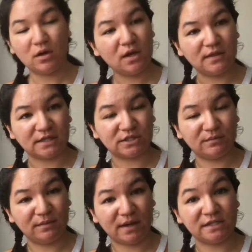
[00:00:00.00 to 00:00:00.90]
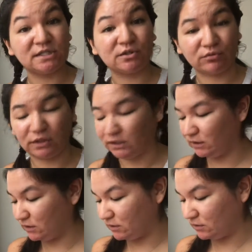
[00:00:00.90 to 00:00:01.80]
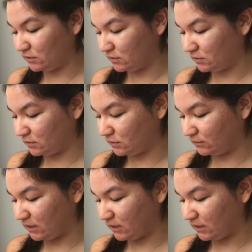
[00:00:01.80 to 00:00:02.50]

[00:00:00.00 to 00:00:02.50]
That's gonna be my screen. And